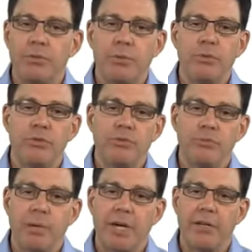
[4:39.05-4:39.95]
a tool
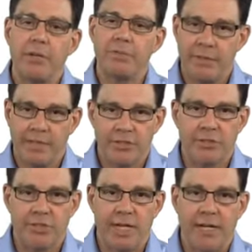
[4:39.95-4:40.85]
used by your
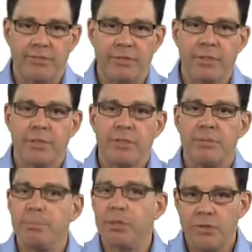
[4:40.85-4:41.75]
financial staff
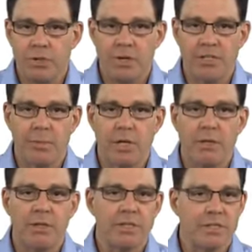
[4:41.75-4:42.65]
to build a cost
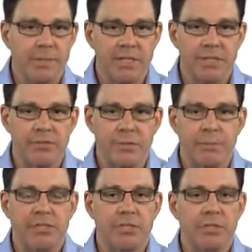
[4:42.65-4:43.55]
model that's the basis for your
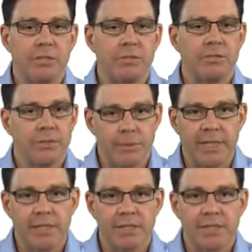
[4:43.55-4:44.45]
budget and for your
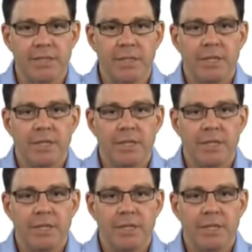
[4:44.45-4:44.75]
rates.